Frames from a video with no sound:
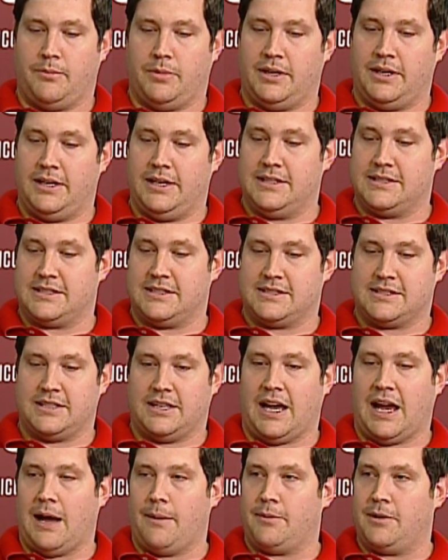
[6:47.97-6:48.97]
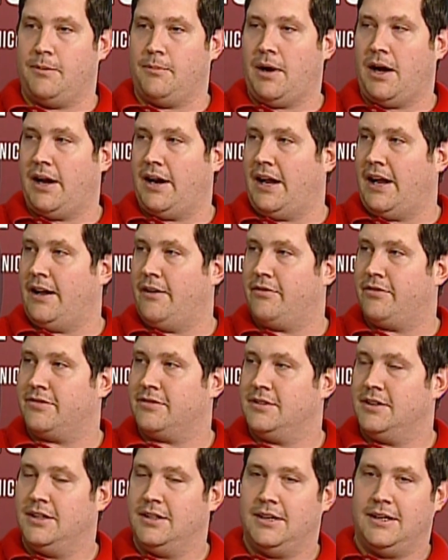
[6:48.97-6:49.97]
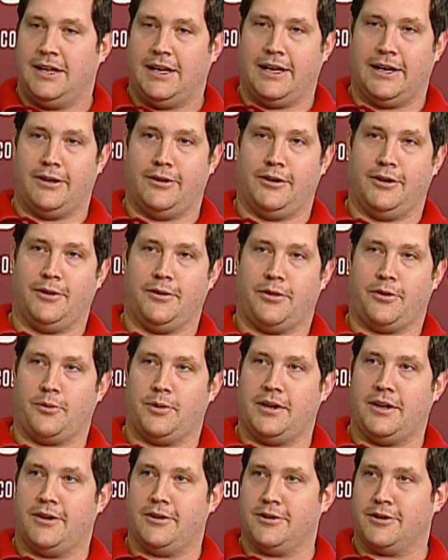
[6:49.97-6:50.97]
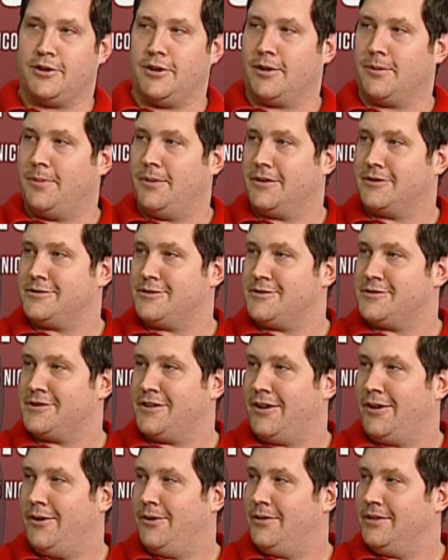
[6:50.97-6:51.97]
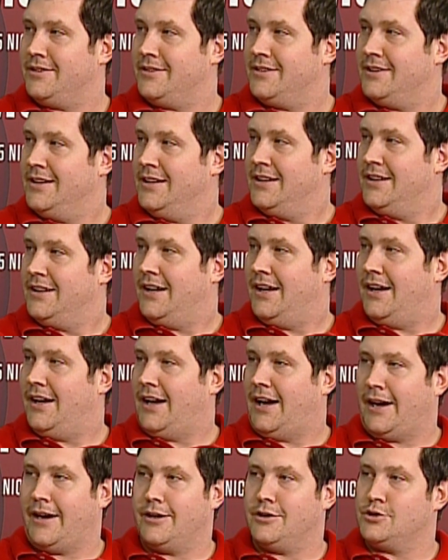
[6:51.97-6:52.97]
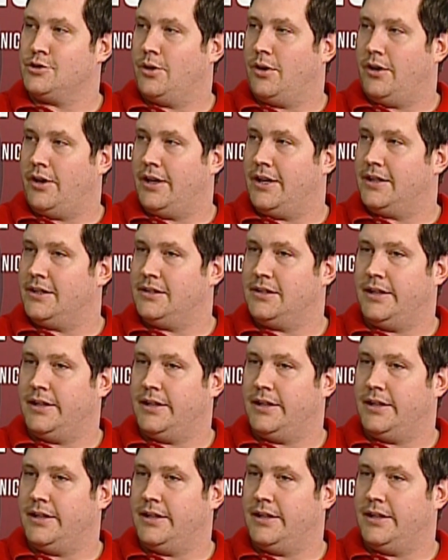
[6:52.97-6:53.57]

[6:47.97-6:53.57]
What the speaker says: But it's a hobby of mine. I have, 300 cookbooks or so, and I enjoy